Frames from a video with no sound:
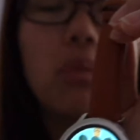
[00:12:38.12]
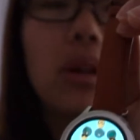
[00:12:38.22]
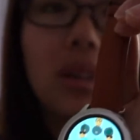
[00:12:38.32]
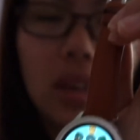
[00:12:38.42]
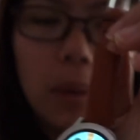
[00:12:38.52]
I
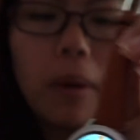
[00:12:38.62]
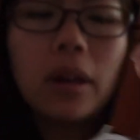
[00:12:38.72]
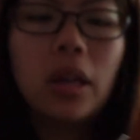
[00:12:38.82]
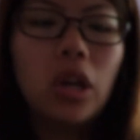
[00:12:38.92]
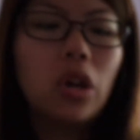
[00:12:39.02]
want to keep
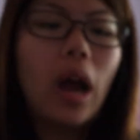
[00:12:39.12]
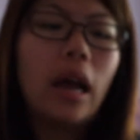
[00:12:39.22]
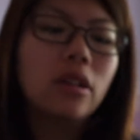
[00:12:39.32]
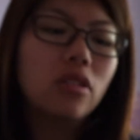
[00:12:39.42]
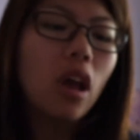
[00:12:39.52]
on here.
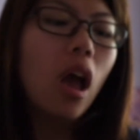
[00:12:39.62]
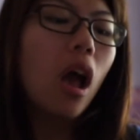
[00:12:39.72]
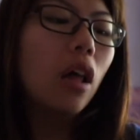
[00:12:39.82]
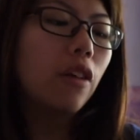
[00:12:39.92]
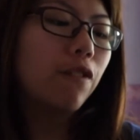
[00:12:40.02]
And
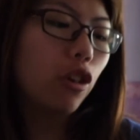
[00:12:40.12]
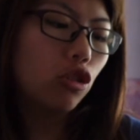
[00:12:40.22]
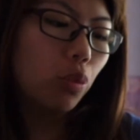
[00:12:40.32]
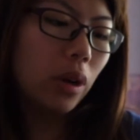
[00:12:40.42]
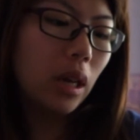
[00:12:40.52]
the
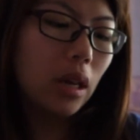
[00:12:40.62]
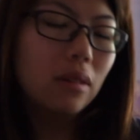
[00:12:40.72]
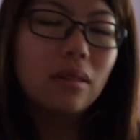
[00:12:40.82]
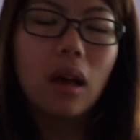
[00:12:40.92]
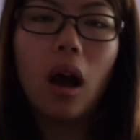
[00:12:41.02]
first one
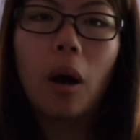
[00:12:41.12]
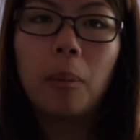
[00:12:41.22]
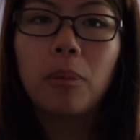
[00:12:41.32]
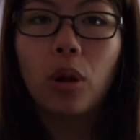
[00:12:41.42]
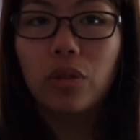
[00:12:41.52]
is
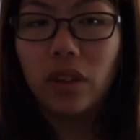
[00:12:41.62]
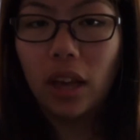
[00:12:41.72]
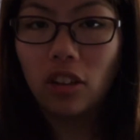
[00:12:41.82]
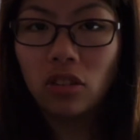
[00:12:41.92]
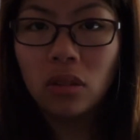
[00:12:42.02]

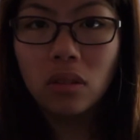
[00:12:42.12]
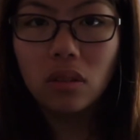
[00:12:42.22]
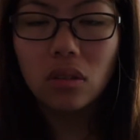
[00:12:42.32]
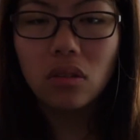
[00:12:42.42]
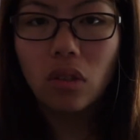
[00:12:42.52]
notifications.
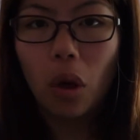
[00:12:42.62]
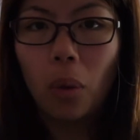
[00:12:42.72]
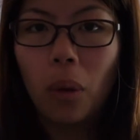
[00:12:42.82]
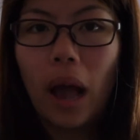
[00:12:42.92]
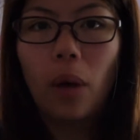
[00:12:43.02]

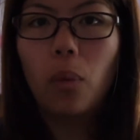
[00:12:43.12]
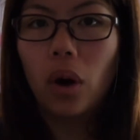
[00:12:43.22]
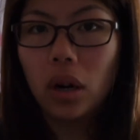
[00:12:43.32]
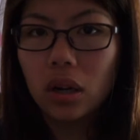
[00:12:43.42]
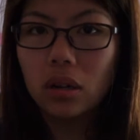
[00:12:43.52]
So at
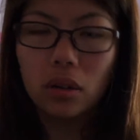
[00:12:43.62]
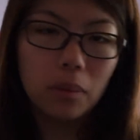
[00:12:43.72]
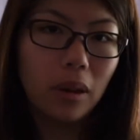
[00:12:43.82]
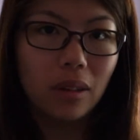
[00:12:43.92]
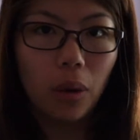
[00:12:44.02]
work,
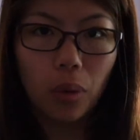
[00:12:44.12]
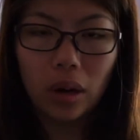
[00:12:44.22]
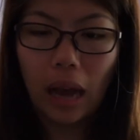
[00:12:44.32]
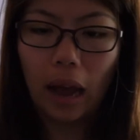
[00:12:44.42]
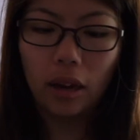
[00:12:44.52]
because I
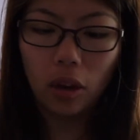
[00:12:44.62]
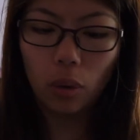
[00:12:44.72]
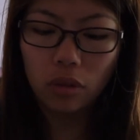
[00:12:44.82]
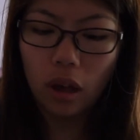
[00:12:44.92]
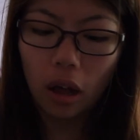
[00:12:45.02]
work at a
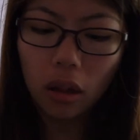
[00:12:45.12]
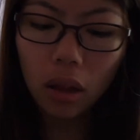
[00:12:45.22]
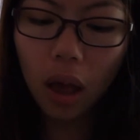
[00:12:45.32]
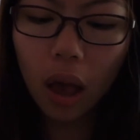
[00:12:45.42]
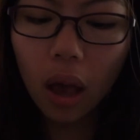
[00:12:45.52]

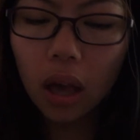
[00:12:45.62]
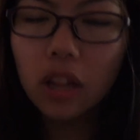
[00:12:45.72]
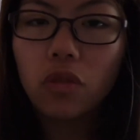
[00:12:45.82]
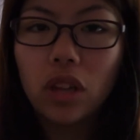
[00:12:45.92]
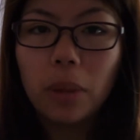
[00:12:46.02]
hotel,
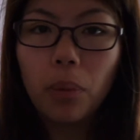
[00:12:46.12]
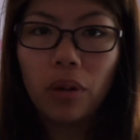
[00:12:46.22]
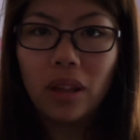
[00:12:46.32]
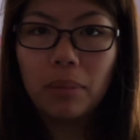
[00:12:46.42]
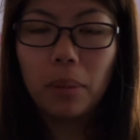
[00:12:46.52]
it's really
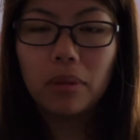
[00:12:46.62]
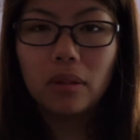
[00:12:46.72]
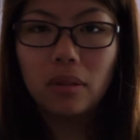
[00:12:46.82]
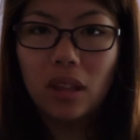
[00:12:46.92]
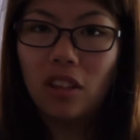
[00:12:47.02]
important that I'm able to
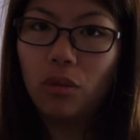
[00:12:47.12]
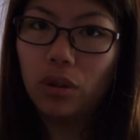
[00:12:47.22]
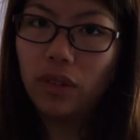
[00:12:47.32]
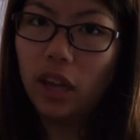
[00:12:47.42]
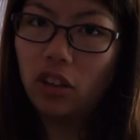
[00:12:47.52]
see these
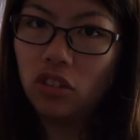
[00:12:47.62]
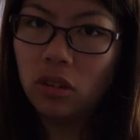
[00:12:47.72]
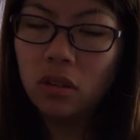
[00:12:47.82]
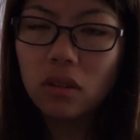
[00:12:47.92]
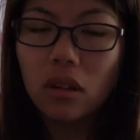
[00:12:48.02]

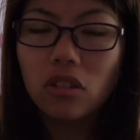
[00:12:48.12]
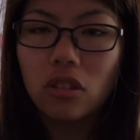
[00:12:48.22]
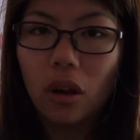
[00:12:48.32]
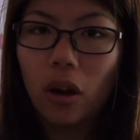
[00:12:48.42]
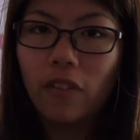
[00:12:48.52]
notifications.
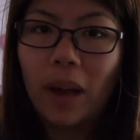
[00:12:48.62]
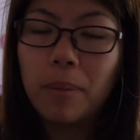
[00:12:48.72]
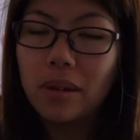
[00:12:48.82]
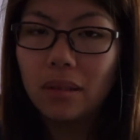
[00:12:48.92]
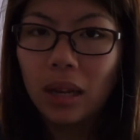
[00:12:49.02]
So if I
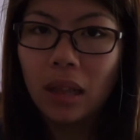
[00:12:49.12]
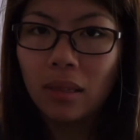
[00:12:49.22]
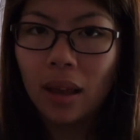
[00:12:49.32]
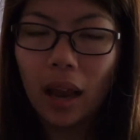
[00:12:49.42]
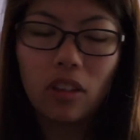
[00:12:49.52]
miss
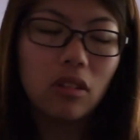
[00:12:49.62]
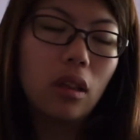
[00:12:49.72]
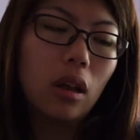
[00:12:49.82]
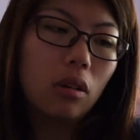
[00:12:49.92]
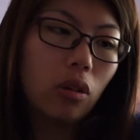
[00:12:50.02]
anything, I could just
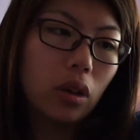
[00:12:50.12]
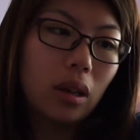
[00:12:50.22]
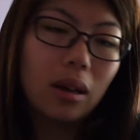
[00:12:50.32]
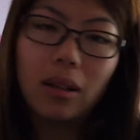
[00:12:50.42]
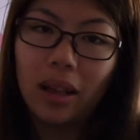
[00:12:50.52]
take a
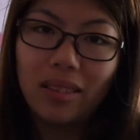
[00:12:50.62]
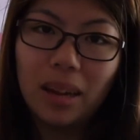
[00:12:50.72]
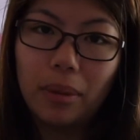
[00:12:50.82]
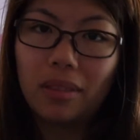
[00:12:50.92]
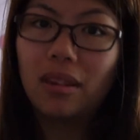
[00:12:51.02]
quick glance at
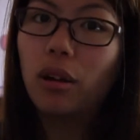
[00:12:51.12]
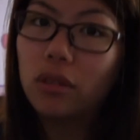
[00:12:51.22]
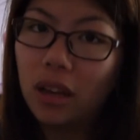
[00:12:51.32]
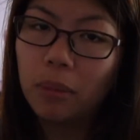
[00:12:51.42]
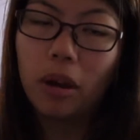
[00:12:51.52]
it by
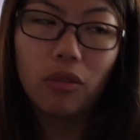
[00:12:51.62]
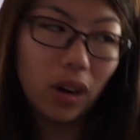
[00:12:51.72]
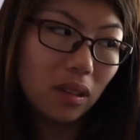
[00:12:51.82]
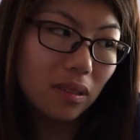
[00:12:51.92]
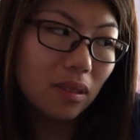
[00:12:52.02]
tilting my
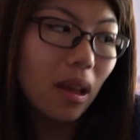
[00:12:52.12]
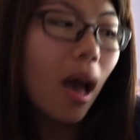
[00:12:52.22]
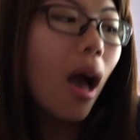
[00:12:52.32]
wrist,